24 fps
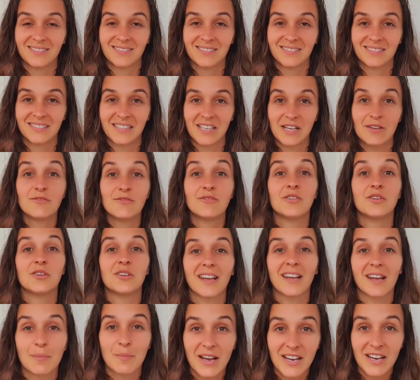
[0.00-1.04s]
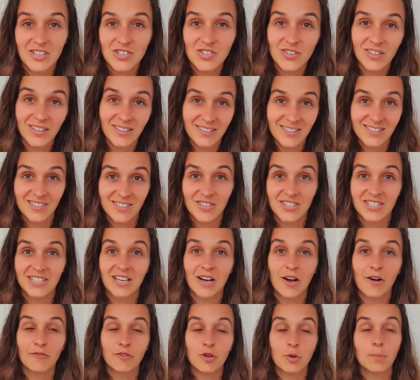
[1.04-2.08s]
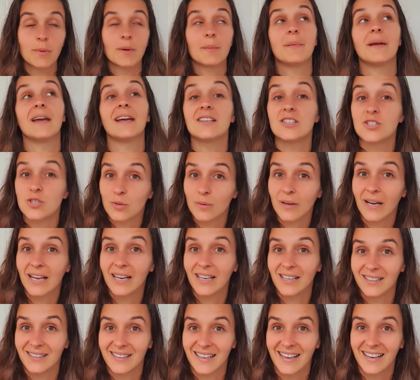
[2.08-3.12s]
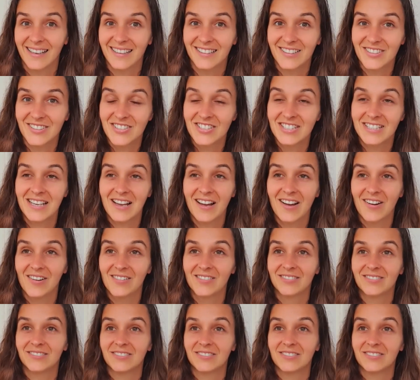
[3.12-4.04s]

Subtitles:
inverting a matrix yourself, you're perpetuating that yourself.